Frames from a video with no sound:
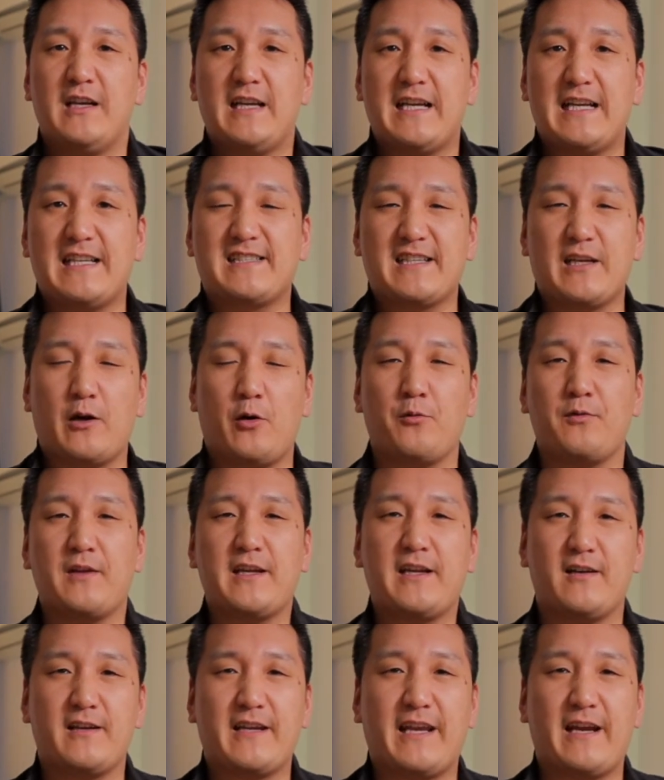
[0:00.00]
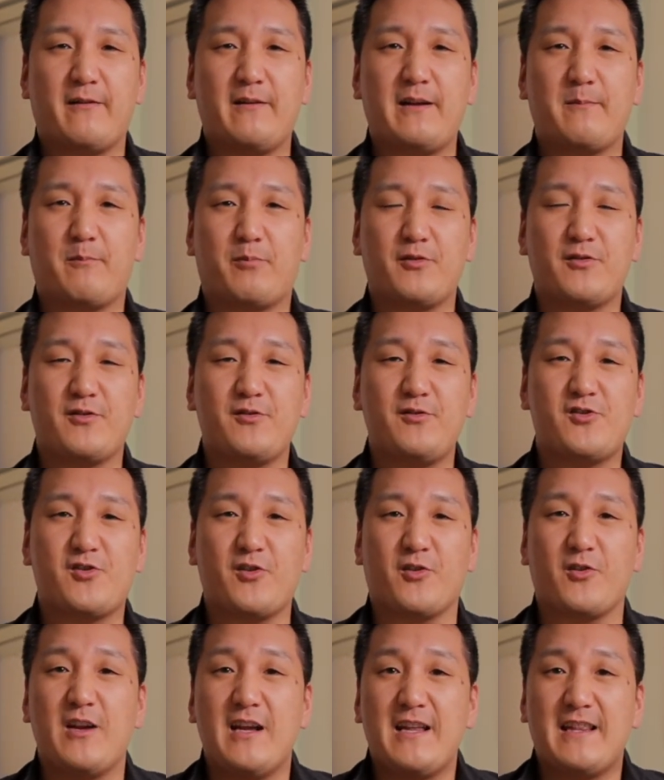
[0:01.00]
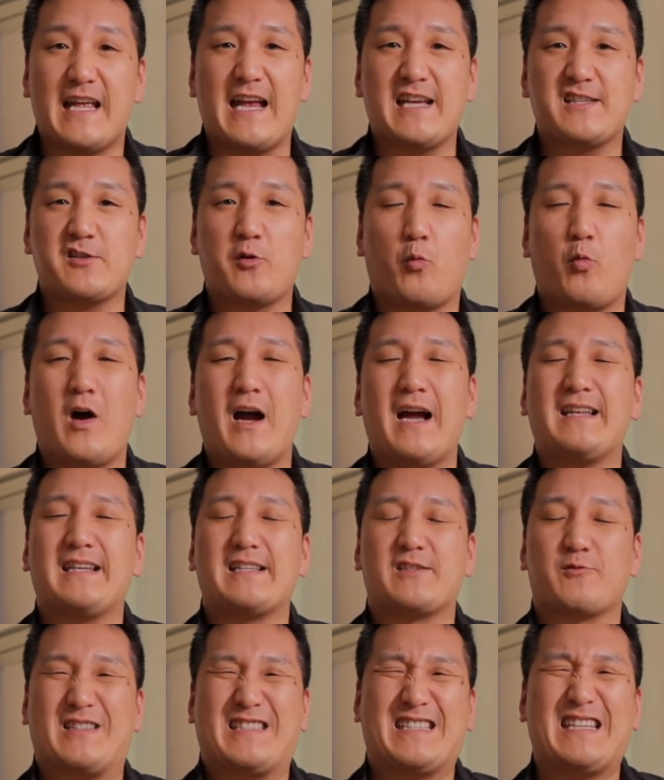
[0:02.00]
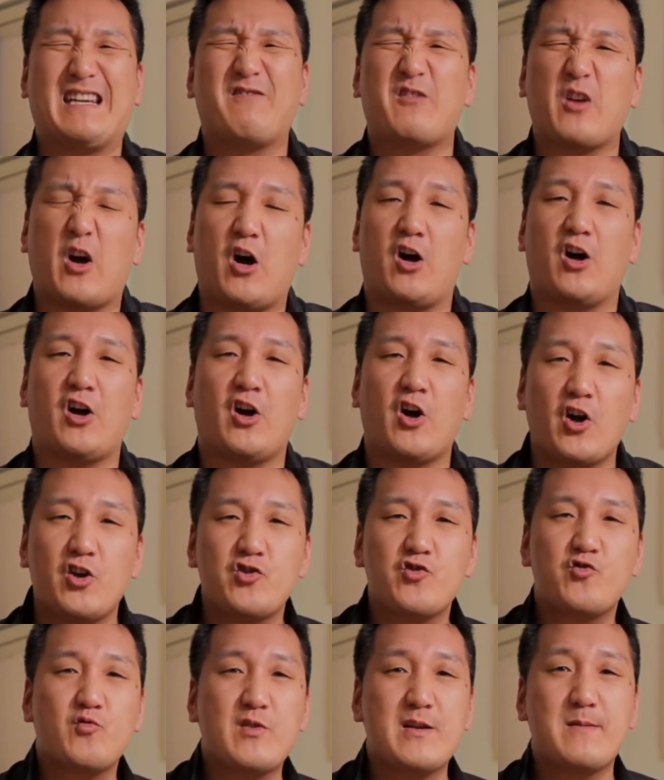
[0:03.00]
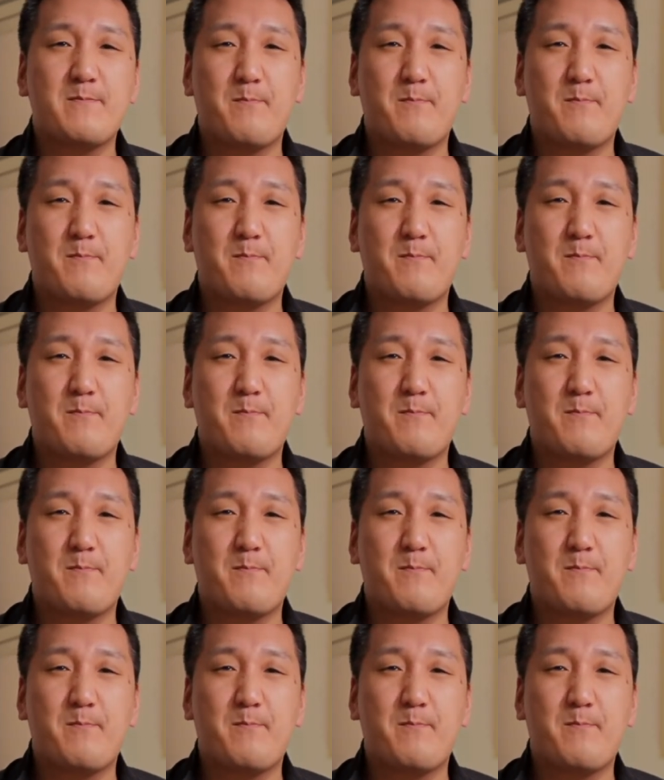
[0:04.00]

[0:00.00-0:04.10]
is the only Hungarian producer that has a wine that's received 100